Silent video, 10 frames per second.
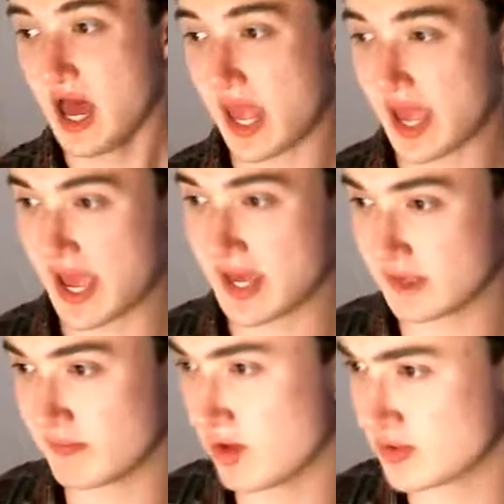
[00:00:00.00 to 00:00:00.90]

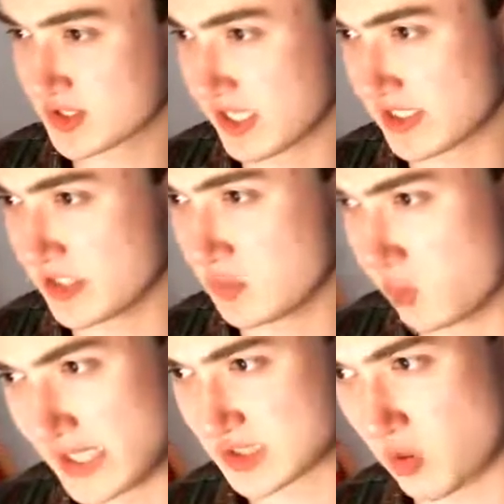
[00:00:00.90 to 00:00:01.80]
And most likely,
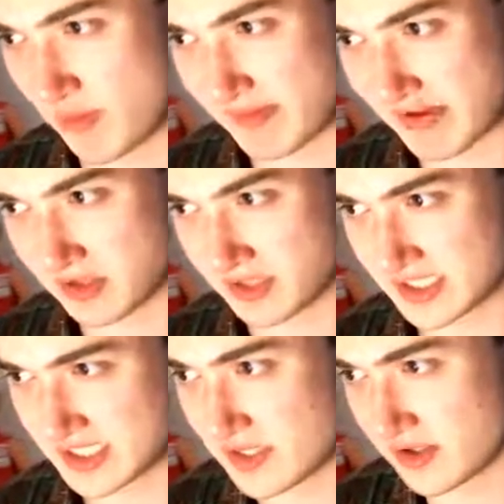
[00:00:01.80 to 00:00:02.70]
Wes won't be battling
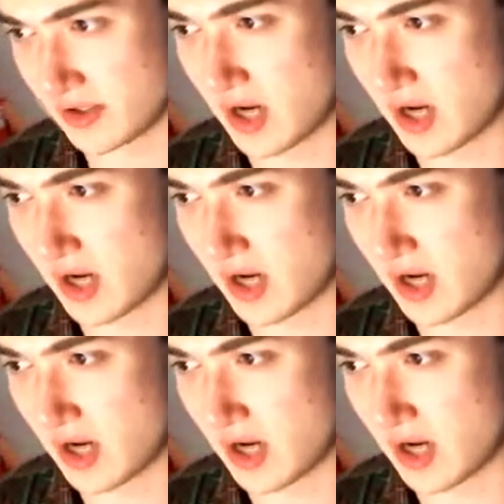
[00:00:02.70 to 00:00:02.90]
us either,